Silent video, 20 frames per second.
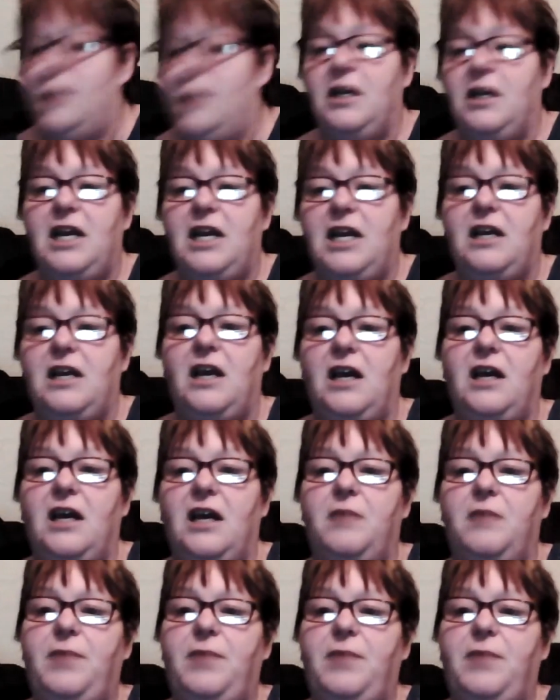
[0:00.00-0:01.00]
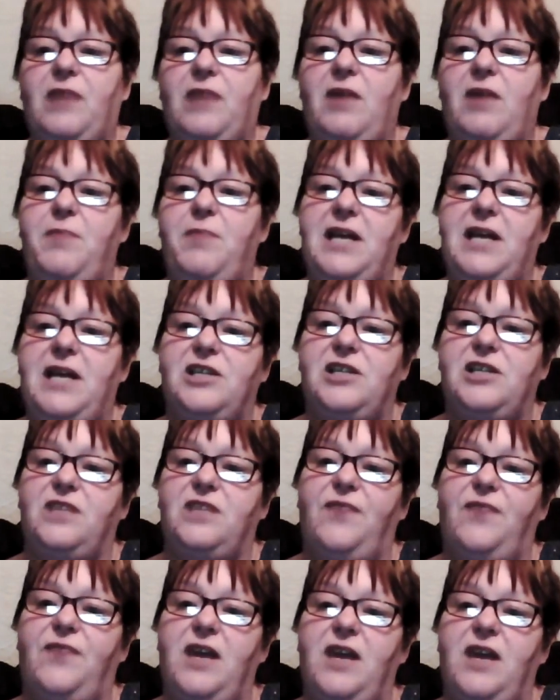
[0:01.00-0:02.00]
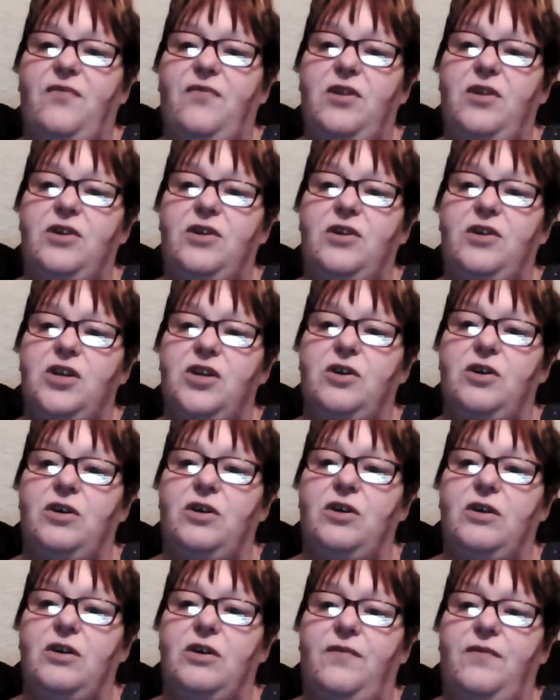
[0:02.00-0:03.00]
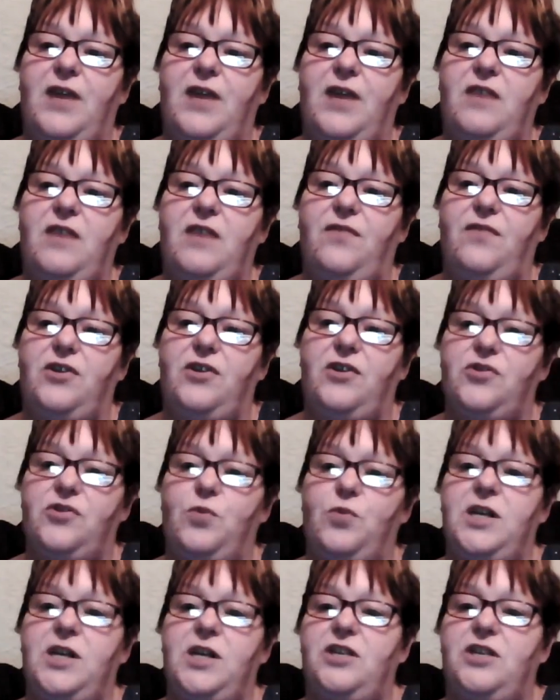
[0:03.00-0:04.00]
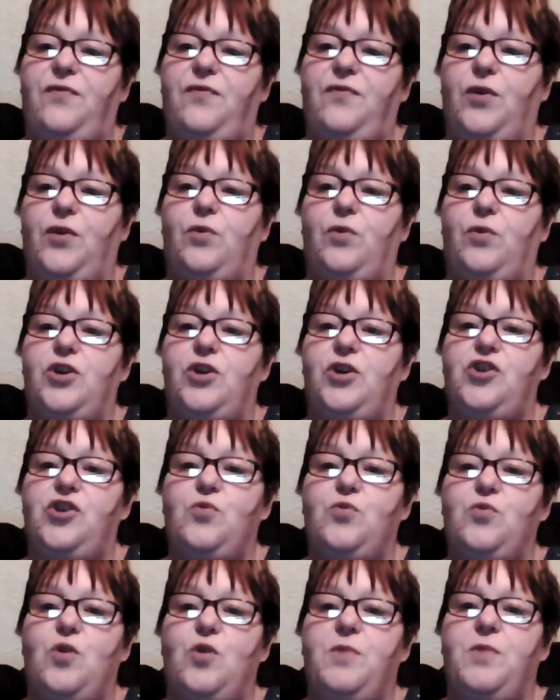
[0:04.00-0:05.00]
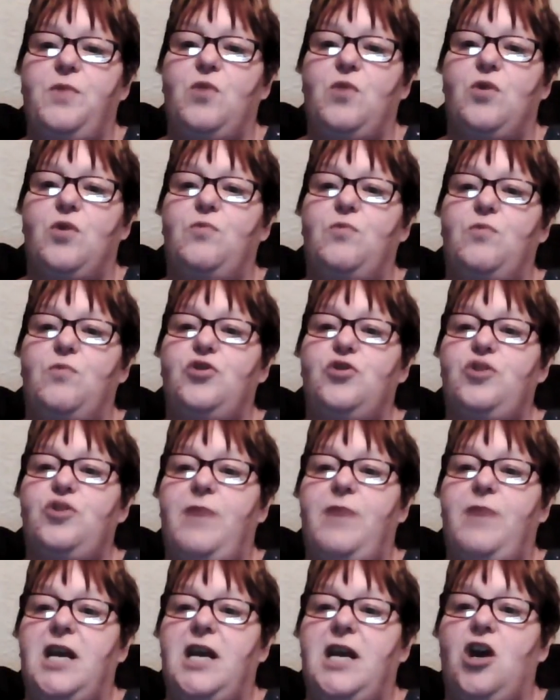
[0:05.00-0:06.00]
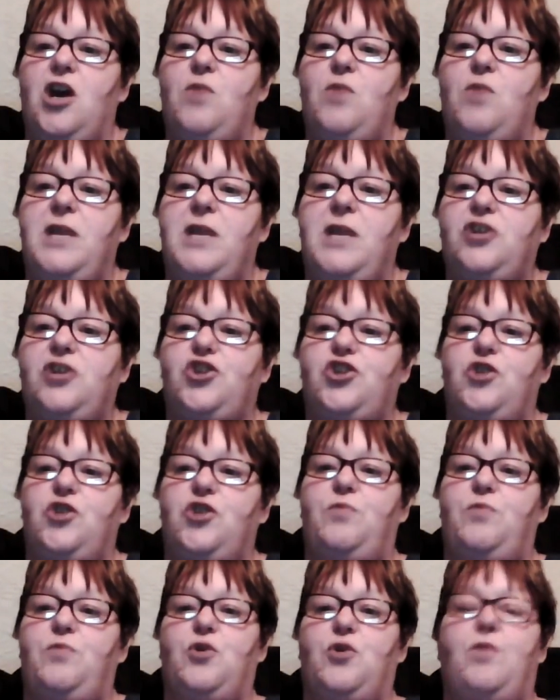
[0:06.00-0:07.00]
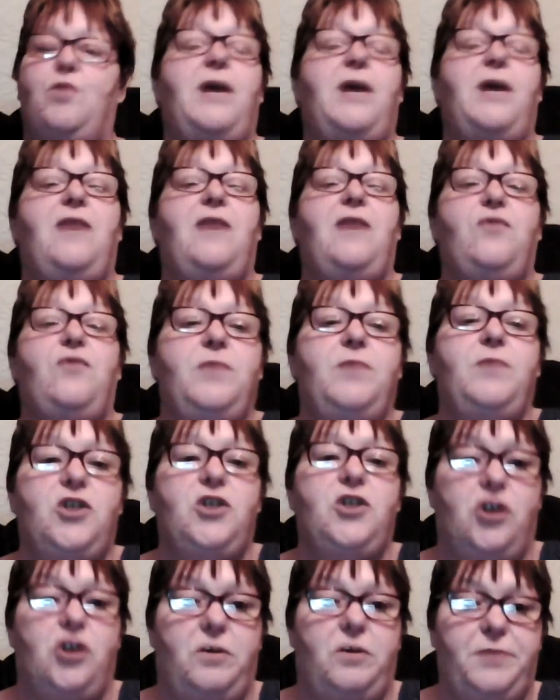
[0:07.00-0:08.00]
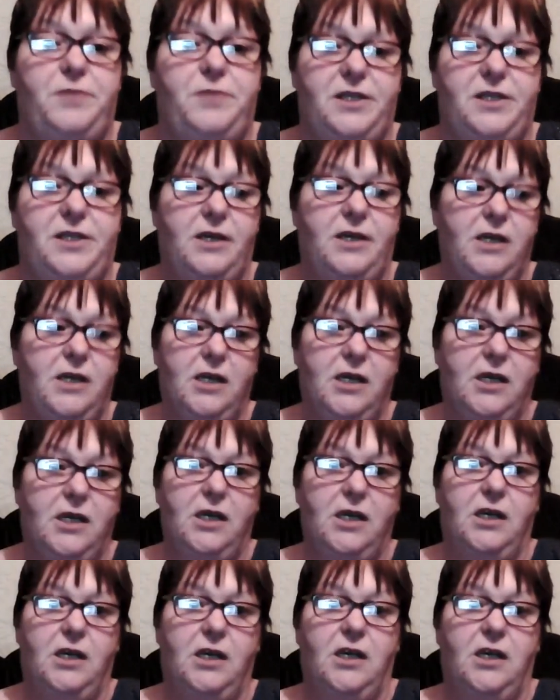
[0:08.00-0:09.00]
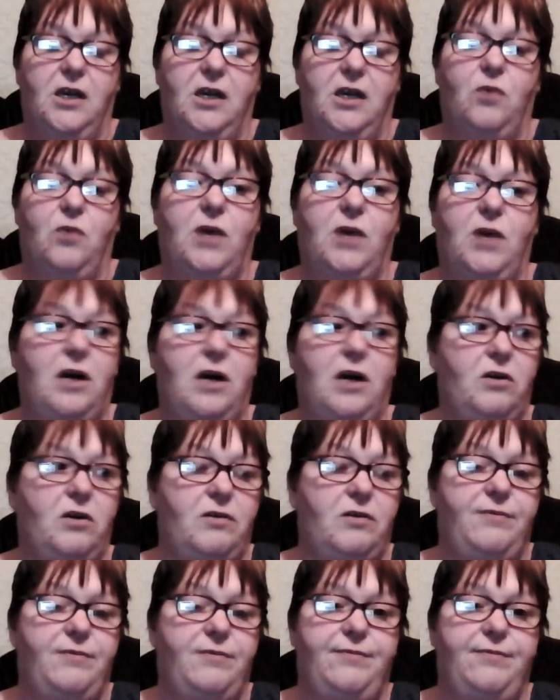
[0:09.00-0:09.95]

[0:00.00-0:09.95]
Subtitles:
Big Red Bear says, favourite winter food to warm you up. Would you make homemade soup or buy it from the shops? Well,